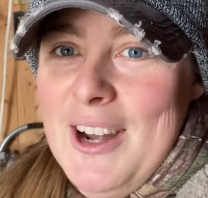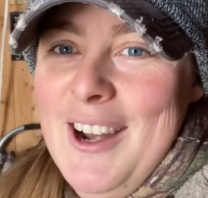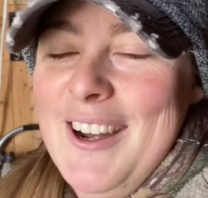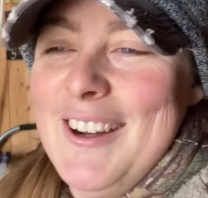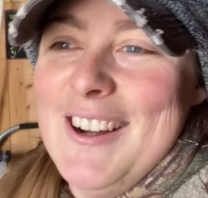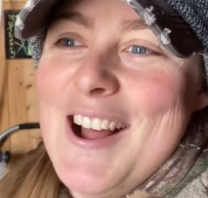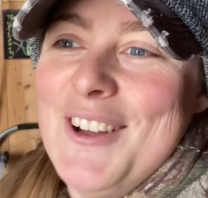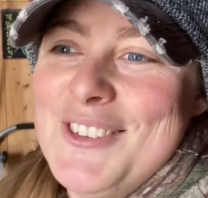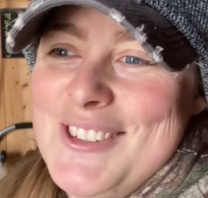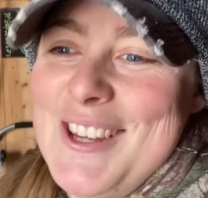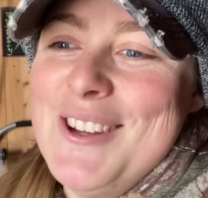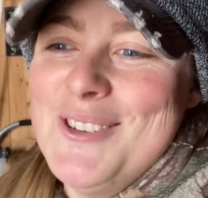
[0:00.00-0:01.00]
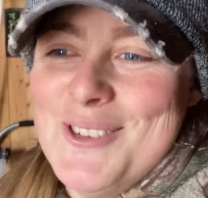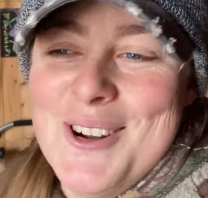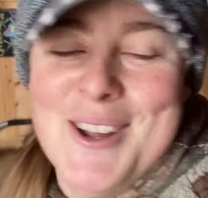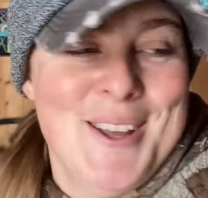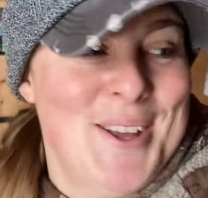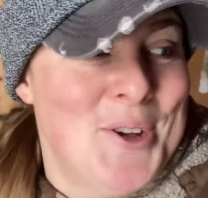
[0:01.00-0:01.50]
her and I'll see who,
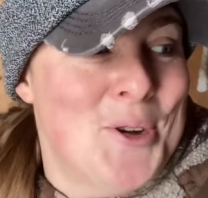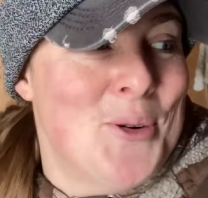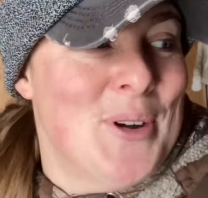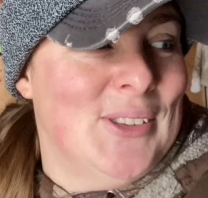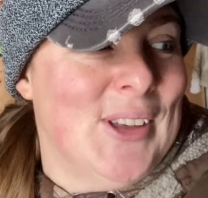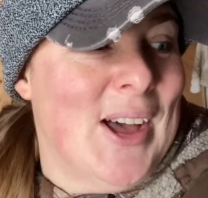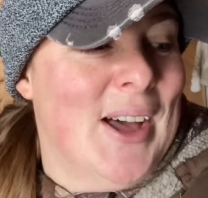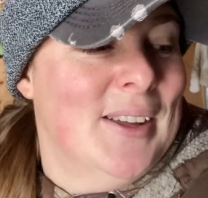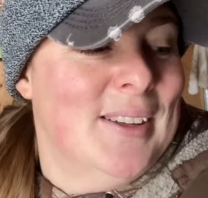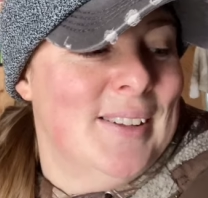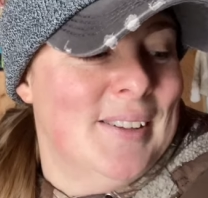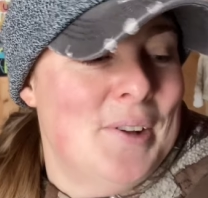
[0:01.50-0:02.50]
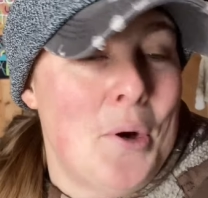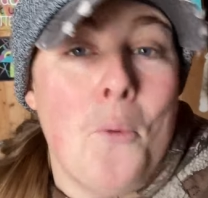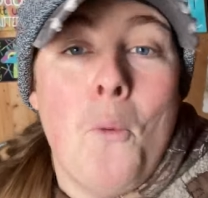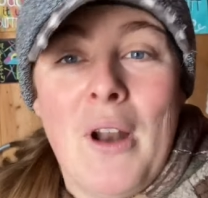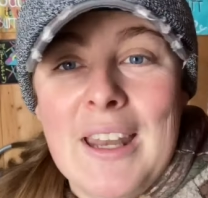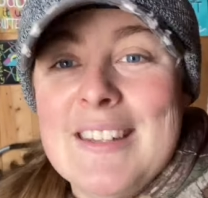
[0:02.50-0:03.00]
who is, uh,
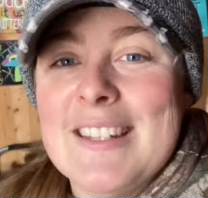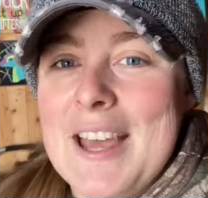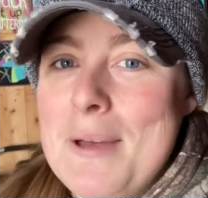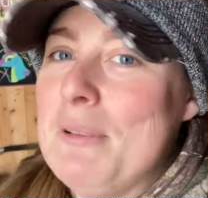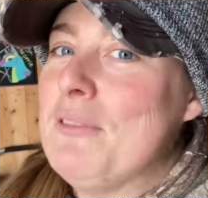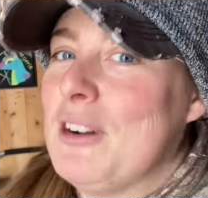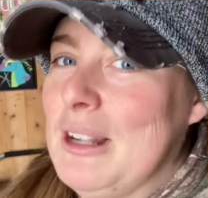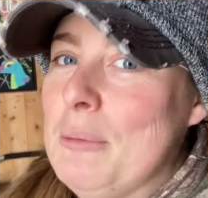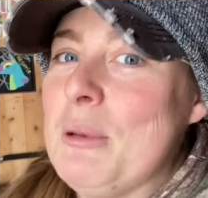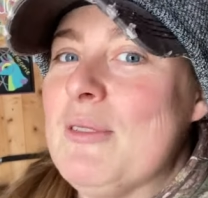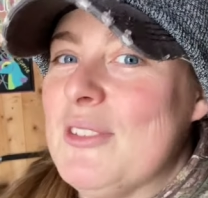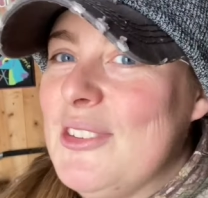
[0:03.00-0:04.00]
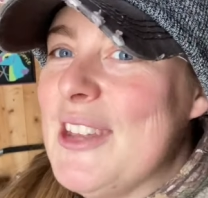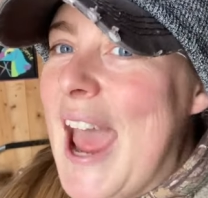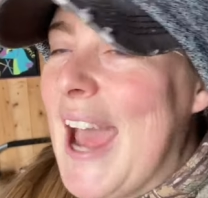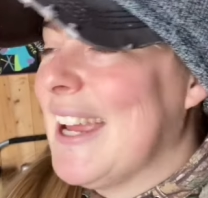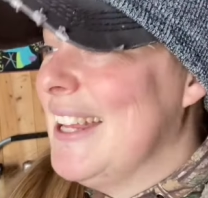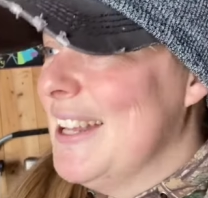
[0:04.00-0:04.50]
wanting to come in for a little bit of a
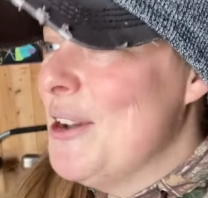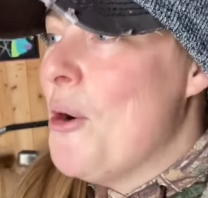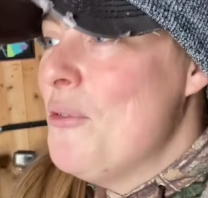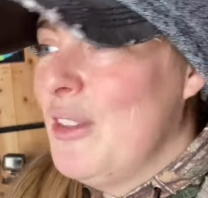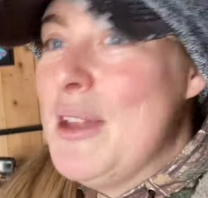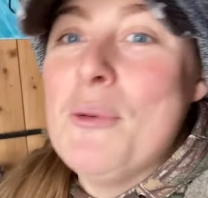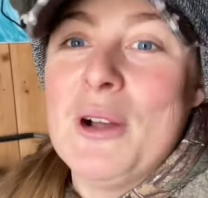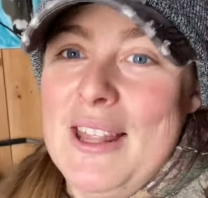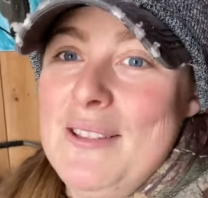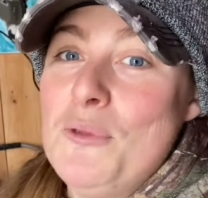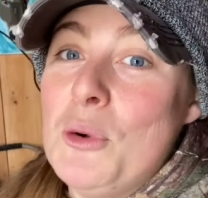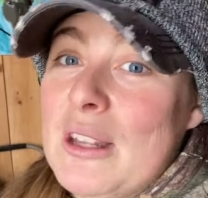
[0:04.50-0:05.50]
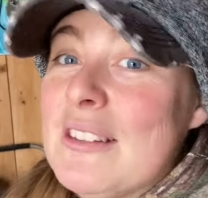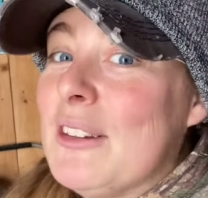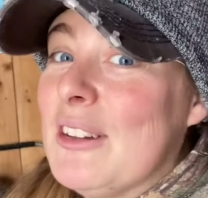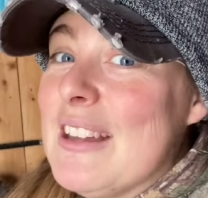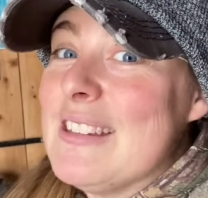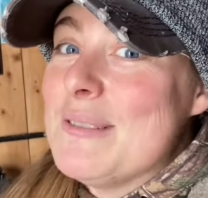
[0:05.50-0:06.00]
snack. And then hopefully we'll get, we'll get to
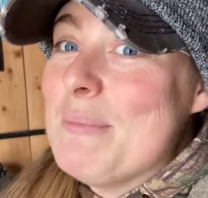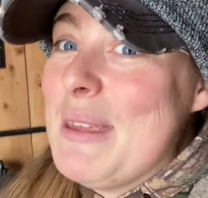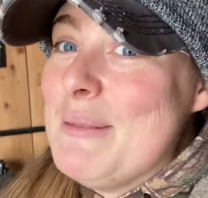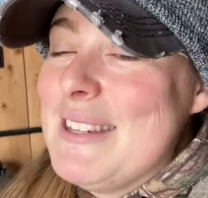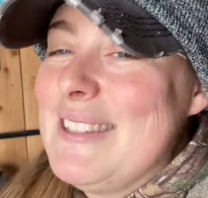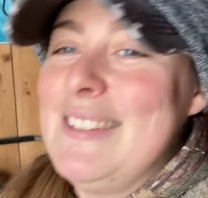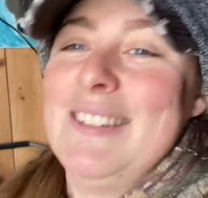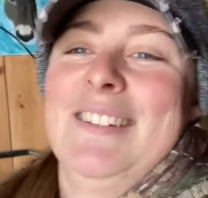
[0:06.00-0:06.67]
look at some babies.